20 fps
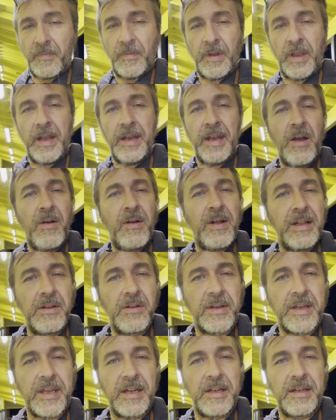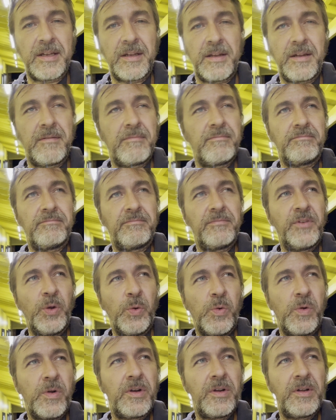And now I look at the
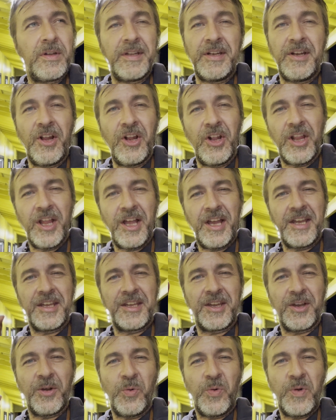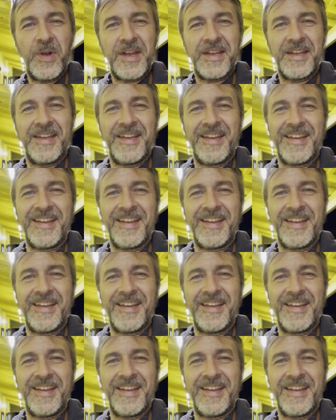world in a Leica way.